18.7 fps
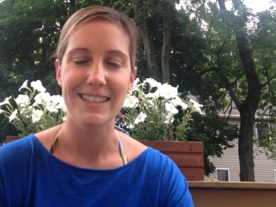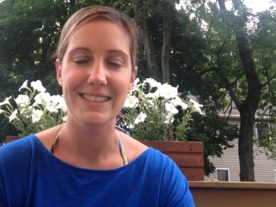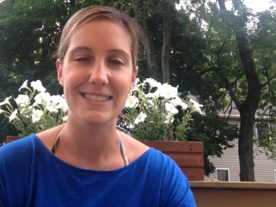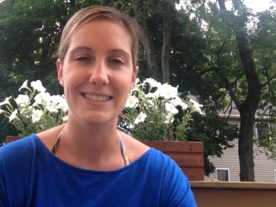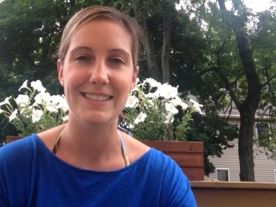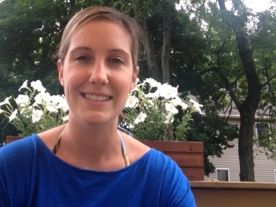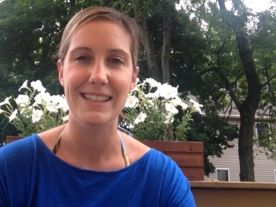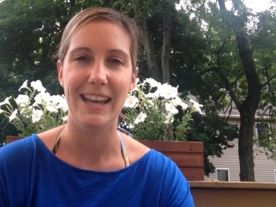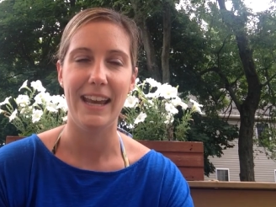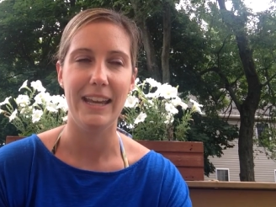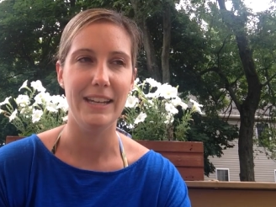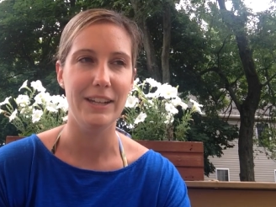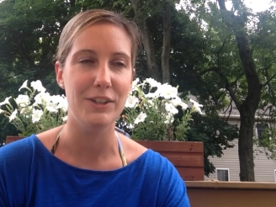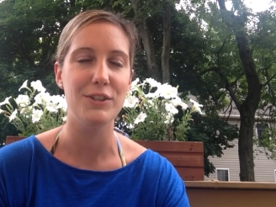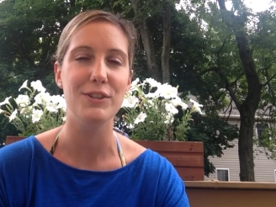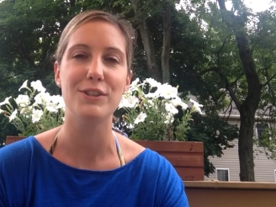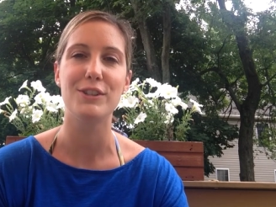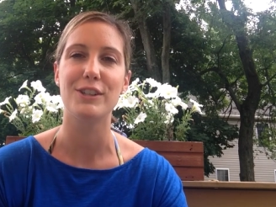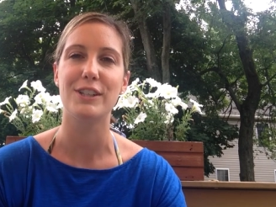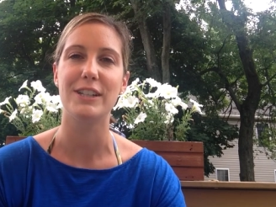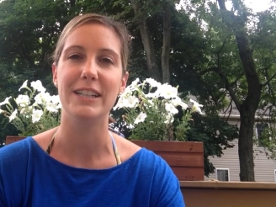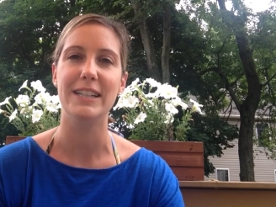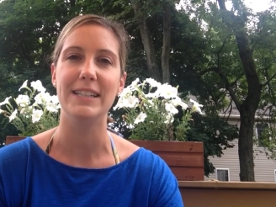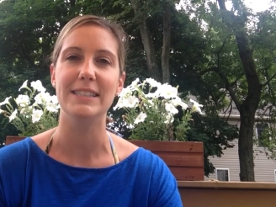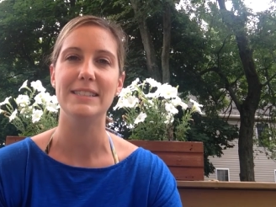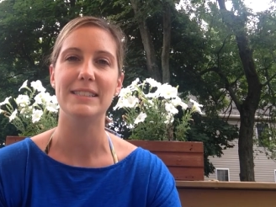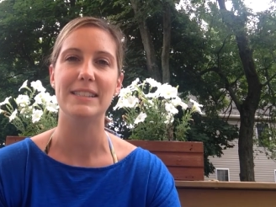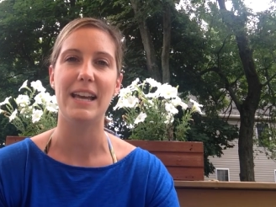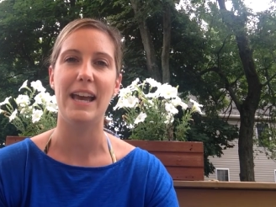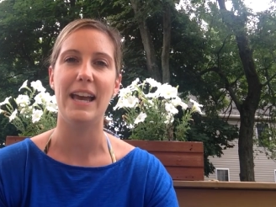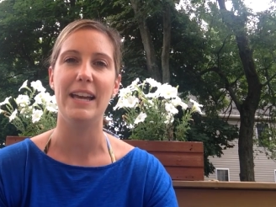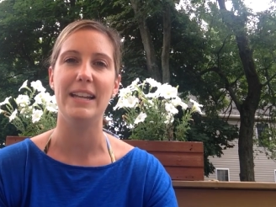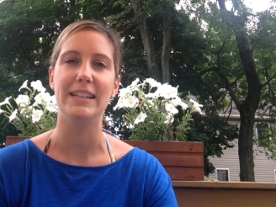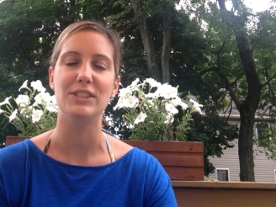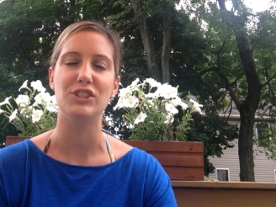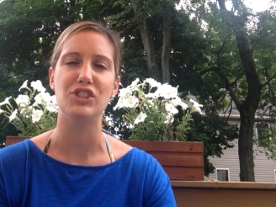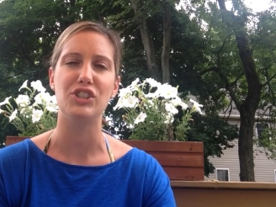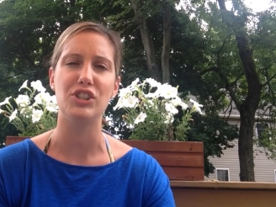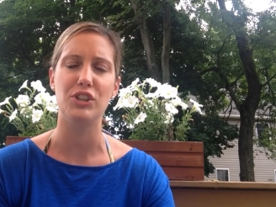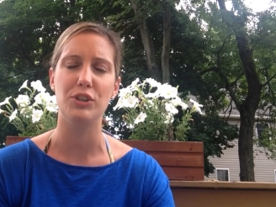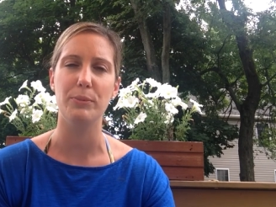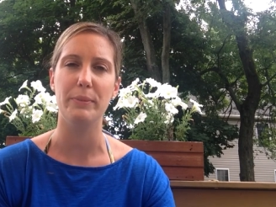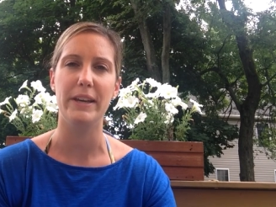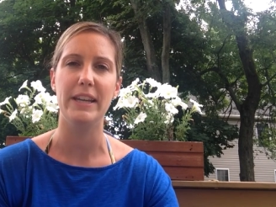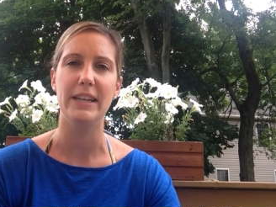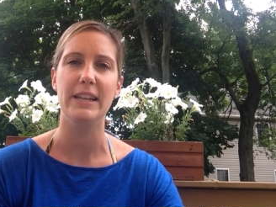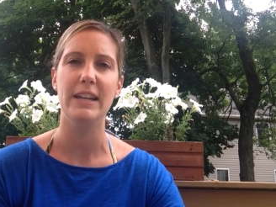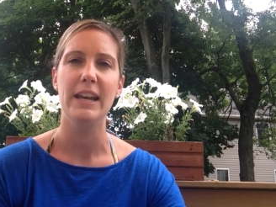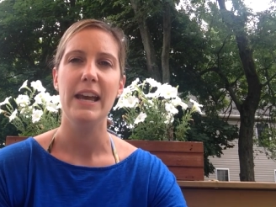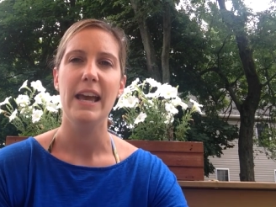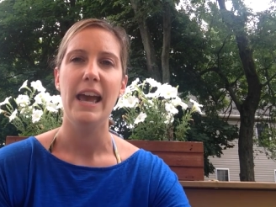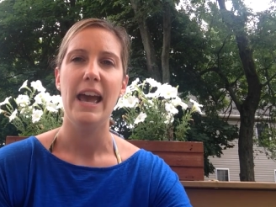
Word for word: It's 82 degrees and it's humid.